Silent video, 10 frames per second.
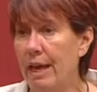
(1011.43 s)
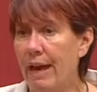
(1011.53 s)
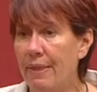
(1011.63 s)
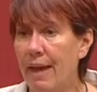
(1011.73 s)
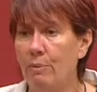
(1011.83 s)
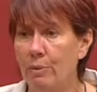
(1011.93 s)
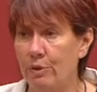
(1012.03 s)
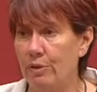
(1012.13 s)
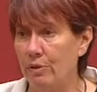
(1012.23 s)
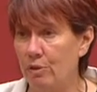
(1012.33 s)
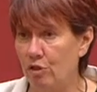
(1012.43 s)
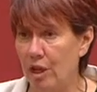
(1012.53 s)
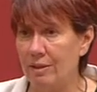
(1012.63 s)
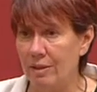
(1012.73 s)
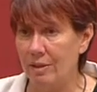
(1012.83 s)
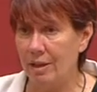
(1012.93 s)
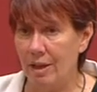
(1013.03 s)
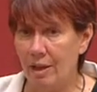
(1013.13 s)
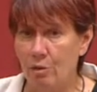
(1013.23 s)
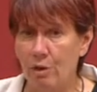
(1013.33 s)
And that will just
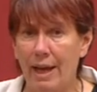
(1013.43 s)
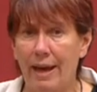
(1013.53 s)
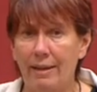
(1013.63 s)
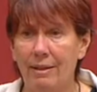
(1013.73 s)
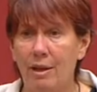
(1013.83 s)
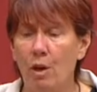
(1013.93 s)
create